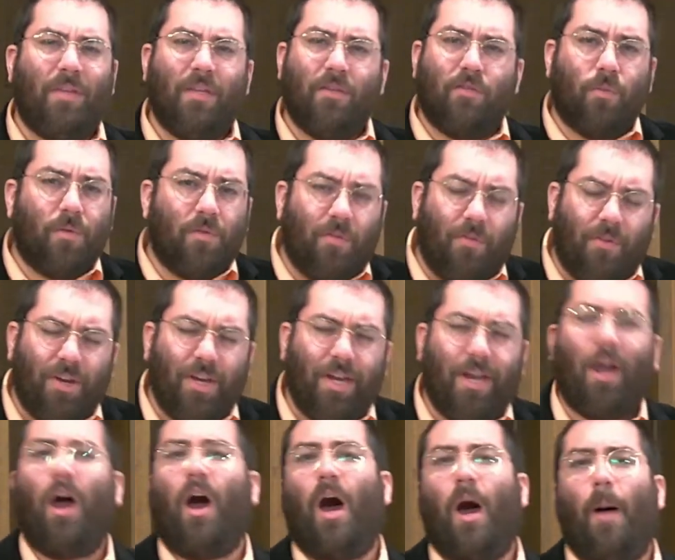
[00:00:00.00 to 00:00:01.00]
This was a very
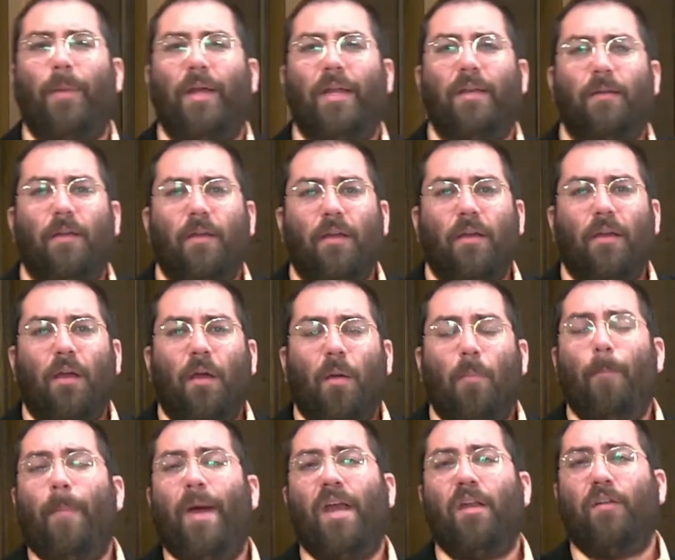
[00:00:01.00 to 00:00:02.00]
common
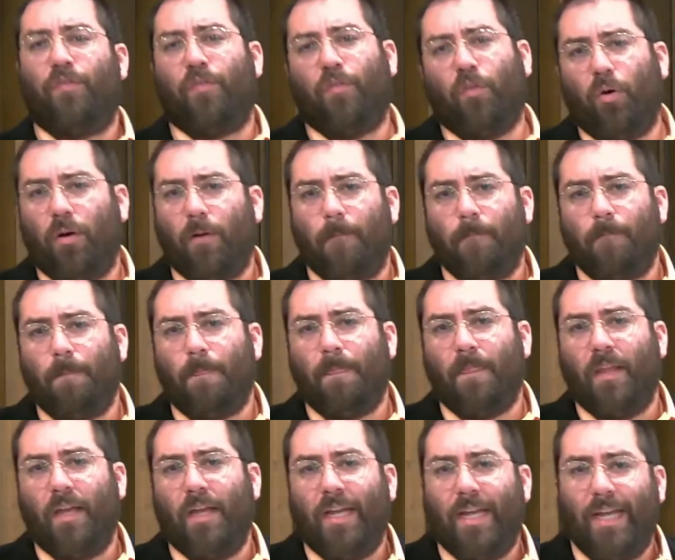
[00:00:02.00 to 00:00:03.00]
metaphor
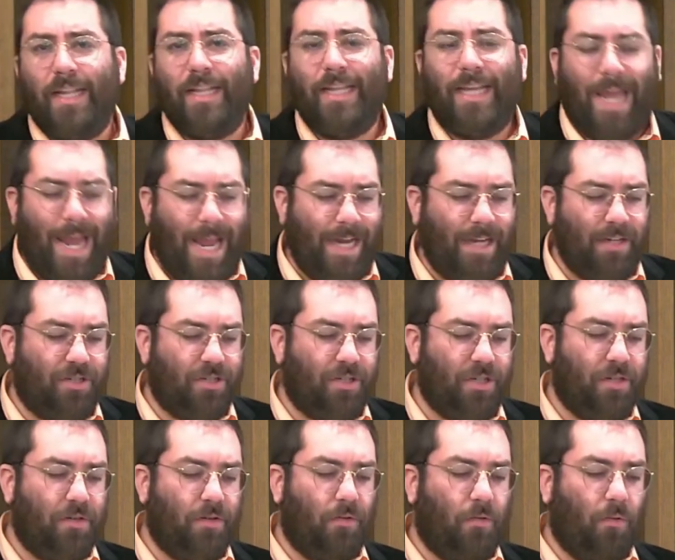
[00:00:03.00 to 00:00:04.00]
in the
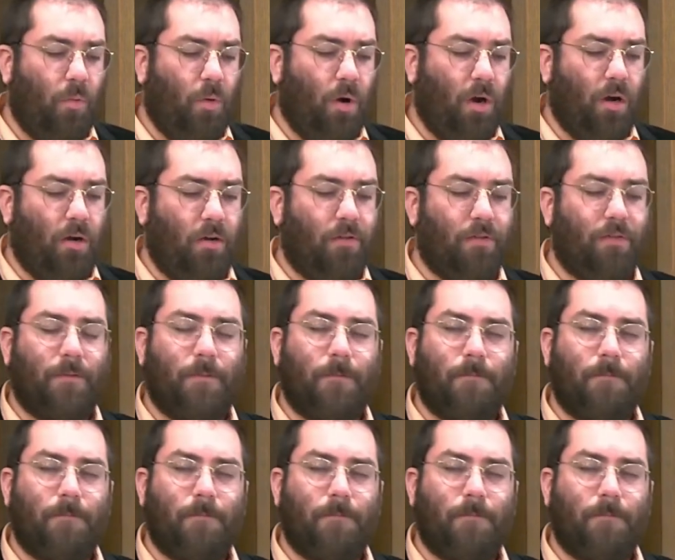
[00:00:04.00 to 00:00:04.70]
ancient world.